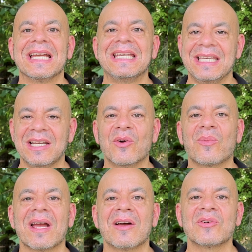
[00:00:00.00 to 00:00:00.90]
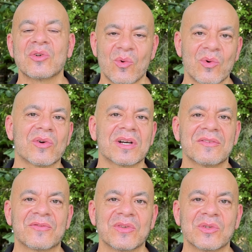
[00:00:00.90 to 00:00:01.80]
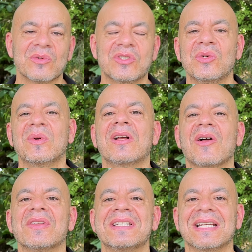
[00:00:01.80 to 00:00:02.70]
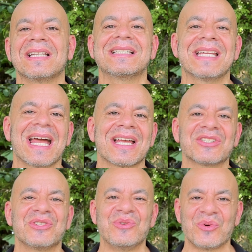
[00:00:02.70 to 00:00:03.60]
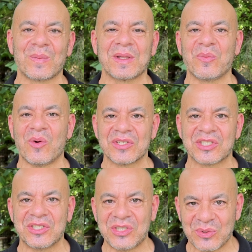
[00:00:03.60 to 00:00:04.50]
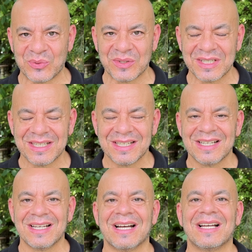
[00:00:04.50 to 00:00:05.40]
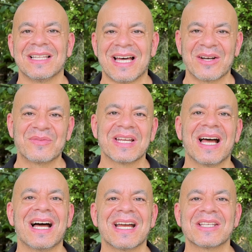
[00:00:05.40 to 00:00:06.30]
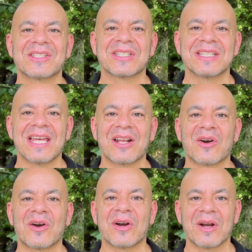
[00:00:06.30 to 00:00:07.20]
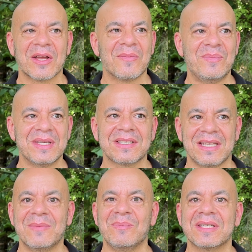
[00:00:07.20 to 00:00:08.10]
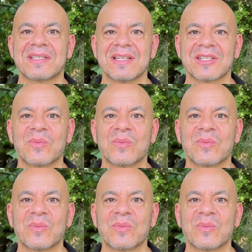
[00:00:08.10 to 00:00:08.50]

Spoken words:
getting around, ordering food, doing all the daily tasks you normally want to do. A lot of Thais that are in business